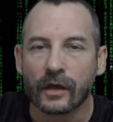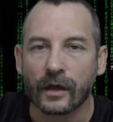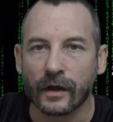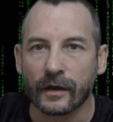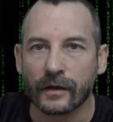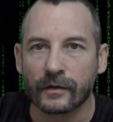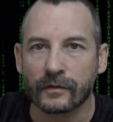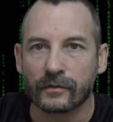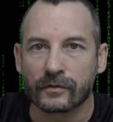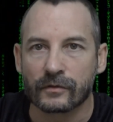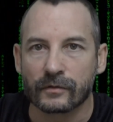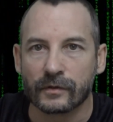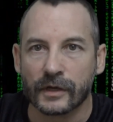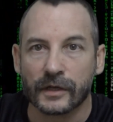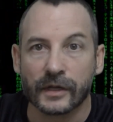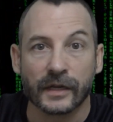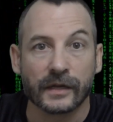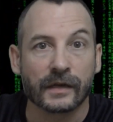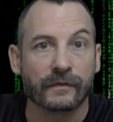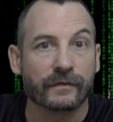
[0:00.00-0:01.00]
And he
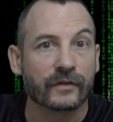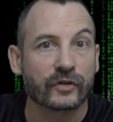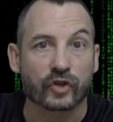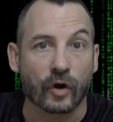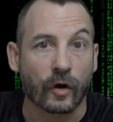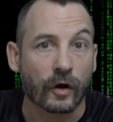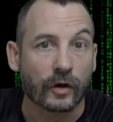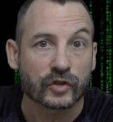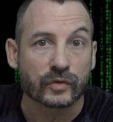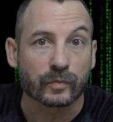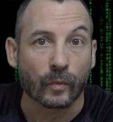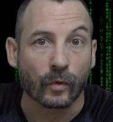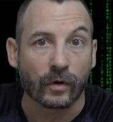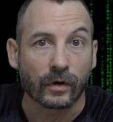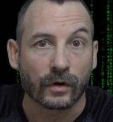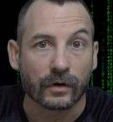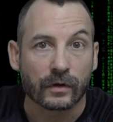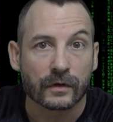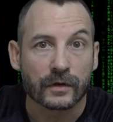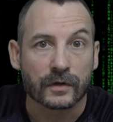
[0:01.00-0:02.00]
didn't even charge
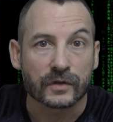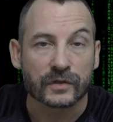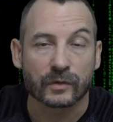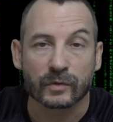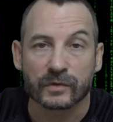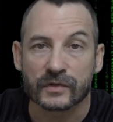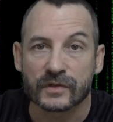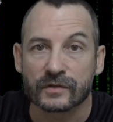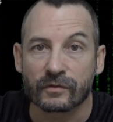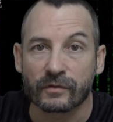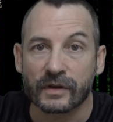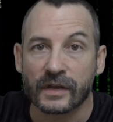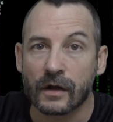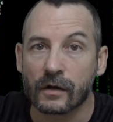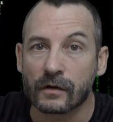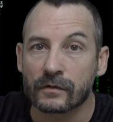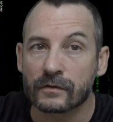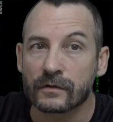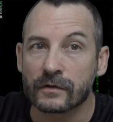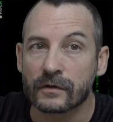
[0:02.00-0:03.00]
more. So it was
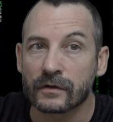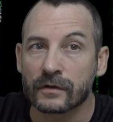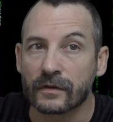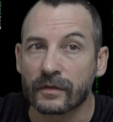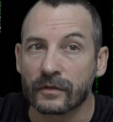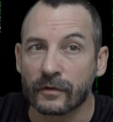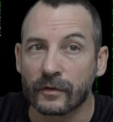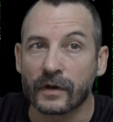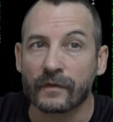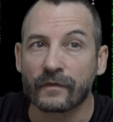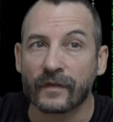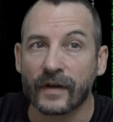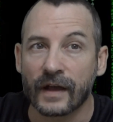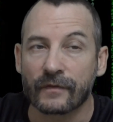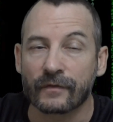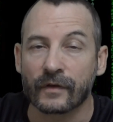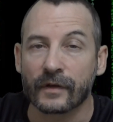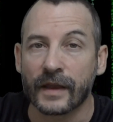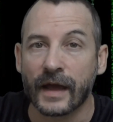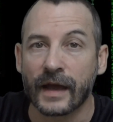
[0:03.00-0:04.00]

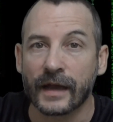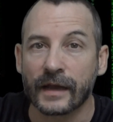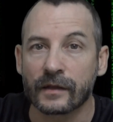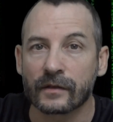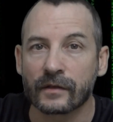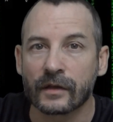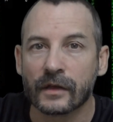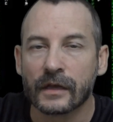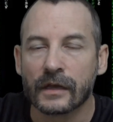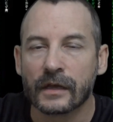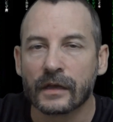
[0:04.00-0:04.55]
$335 a night.